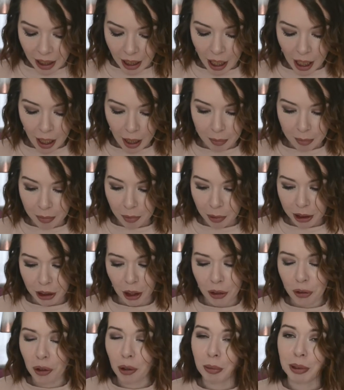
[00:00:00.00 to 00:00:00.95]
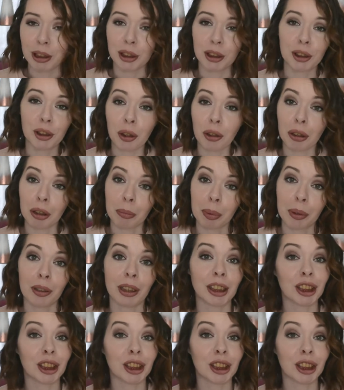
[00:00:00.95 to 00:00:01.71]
um, which I thought was adorable,